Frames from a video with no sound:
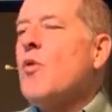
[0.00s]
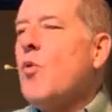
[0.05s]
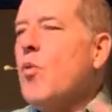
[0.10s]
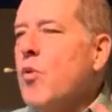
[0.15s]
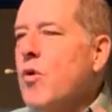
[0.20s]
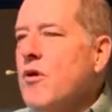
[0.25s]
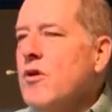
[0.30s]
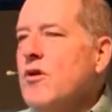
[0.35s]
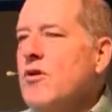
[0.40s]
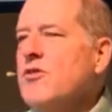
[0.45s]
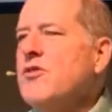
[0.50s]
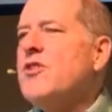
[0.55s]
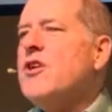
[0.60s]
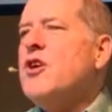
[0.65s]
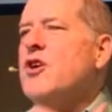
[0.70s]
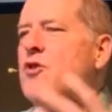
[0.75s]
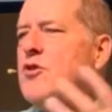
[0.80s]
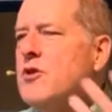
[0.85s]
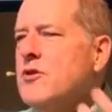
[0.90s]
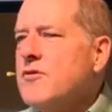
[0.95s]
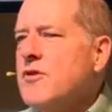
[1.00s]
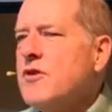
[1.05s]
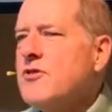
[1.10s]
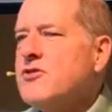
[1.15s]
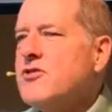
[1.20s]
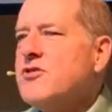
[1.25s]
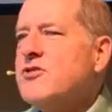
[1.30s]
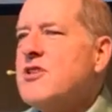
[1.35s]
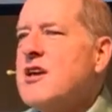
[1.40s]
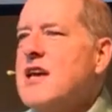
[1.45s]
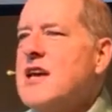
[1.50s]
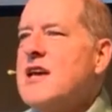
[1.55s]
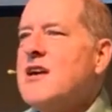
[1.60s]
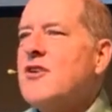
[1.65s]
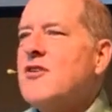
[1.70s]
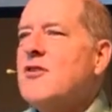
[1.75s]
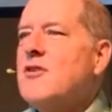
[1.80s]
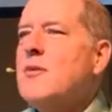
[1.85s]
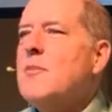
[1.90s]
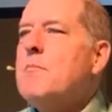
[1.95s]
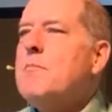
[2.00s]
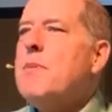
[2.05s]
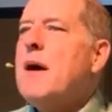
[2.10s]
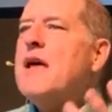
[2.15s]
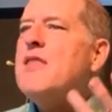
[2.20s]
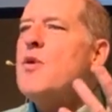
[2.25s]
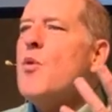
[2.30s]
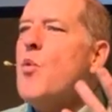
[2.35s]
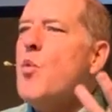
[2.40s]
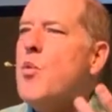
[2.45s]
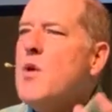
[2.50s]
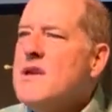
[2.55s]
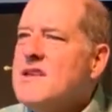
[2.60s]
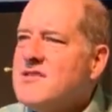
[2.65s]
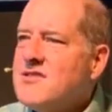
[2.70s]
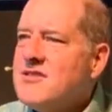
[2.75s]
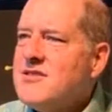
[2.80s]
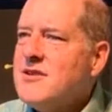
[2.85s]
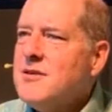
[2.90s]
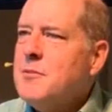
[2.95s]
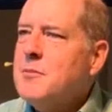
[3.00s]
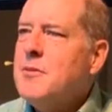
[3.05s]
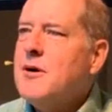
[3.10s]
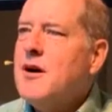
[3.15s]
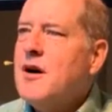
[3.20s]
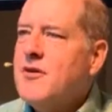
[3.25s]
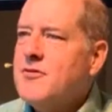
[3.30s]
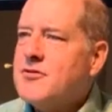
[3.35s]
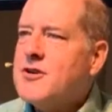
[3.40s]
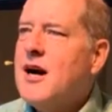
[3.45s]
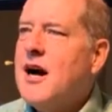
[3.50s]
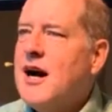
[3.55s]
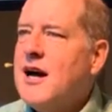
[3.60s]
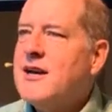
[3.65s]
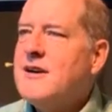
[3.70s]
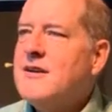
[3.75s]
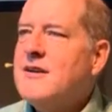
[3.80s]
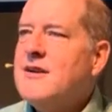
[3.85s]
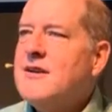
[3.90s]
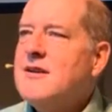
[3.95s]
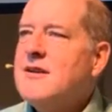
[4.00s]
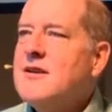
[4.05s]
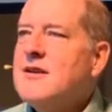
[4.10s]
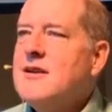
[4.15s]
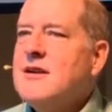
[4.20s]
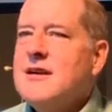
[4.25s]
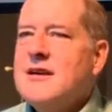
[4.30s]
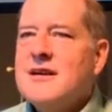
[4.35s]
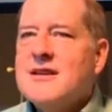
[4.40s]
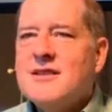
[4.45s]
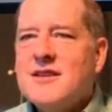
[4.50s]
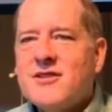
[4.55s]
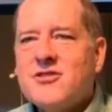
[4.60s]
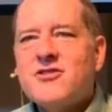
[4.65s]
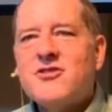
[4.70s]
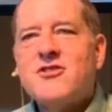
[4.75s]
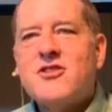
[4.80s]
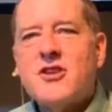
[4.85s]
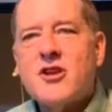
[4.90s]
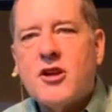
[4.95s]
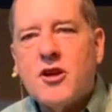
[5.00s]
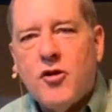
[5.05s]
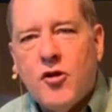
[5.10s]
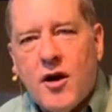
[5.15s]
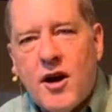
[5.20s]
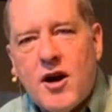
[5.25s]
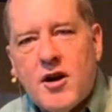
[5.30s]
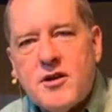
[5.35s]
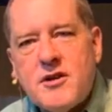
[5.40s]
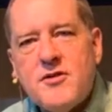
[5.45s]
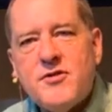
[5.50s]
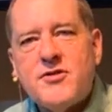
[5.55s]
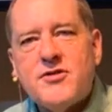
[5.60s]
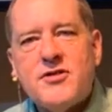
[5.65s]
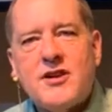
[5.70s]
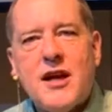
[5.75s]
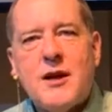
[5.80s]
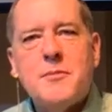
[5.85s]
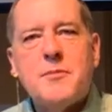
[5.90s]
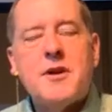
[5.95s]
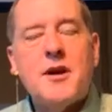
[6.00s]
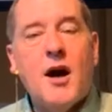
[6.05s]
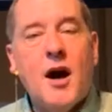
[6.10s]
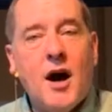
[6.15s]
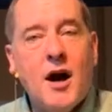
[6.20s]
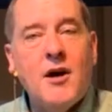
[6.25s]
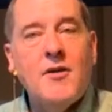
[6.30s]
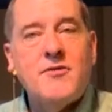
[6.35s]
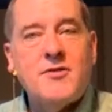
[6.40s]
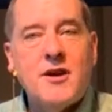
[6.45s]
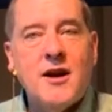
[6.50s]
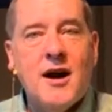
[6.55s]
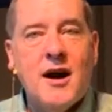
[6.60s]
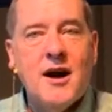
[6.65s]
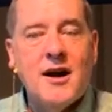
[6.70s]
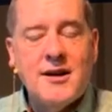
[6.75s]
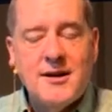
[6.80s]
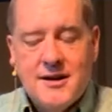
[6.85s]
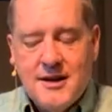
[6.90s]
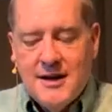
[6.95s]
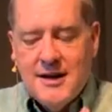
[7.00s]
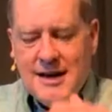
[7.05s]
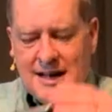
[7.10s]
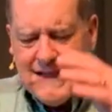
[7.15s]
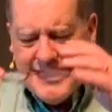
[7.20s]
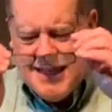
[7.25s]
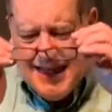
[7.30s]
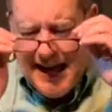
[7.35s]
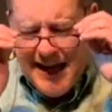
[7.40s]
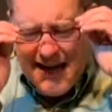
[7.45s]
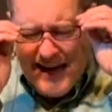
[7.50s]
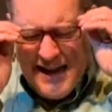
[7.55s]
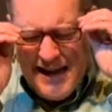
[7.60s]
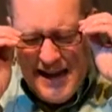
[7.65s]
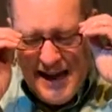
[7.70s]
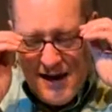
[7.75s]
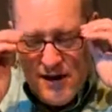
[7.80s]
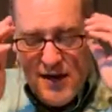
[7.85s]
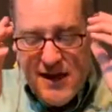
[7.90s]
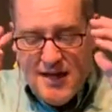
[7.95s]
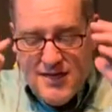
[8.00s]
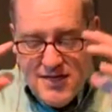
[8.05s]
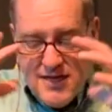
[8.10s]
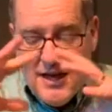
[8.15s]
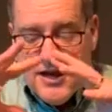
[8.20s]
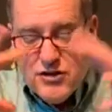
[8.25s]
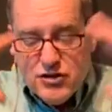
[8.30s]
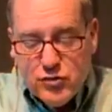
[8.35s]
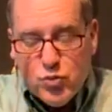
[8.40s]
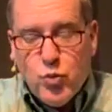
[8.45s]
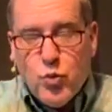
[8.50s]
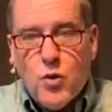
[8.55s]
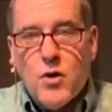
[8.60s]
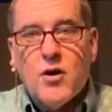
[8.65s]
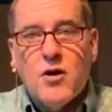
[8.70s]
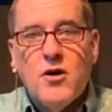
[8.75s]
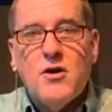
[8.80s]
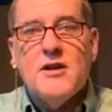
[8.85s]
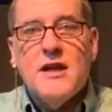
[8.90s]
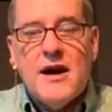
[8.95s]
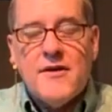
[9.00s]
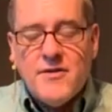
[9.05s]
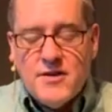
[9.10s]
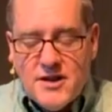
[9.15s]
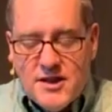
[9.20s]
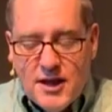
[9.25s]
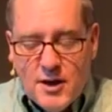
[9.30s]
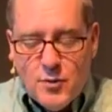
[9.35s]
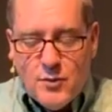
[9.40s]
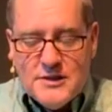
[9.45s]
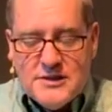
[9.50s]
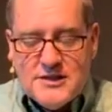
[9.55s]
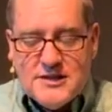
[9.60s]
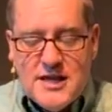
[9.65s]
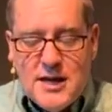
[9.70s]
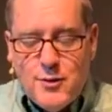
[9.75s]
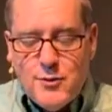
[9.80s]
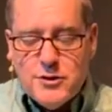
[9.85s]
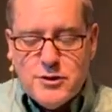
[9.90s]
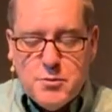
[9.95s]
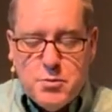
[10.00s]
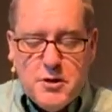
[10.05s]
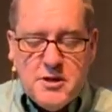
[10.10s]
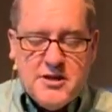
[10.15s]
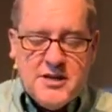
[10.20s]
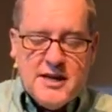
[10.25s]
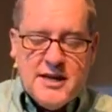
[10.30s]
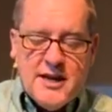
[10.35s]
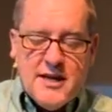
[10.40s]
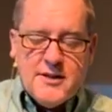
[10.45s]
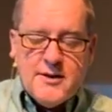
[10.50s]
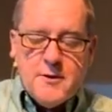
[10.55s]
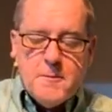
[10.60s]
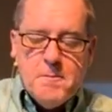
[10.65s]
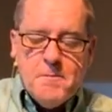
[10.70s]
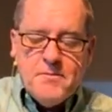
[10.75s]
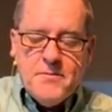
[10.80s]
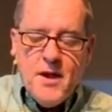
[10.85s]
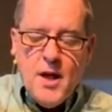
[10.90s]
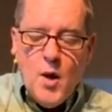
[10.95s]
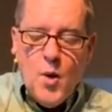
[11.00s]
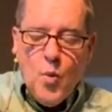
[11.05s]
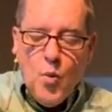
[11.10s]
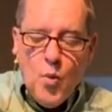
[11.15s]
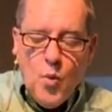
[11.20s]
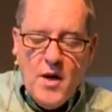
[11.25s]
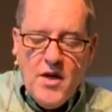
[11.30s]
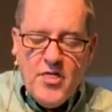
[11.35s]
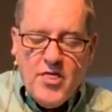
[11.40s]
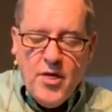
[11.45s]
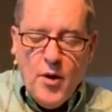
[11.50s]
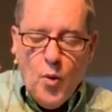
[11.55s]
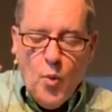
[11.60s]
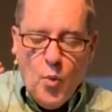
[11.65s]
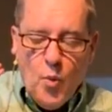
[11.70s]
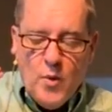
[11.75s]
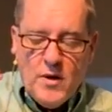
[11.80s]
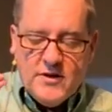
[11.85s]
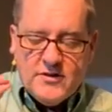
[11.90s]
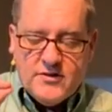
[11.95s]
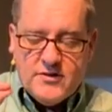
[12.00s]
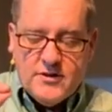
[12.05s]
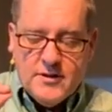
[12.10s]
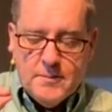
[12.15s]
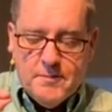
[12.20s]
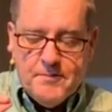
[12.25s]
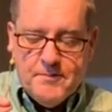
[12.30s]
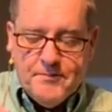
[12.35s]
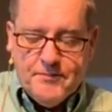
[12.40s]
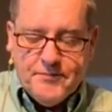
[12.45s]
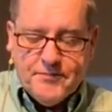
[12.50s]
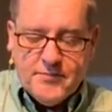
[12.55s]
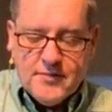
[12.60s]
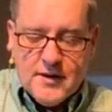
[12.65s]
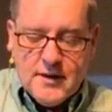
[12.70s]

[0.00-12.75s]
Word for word: the world, the universe is here by the wisdom of God. This is a declarative statement of God that this world, everything we see, was put together with wisdom.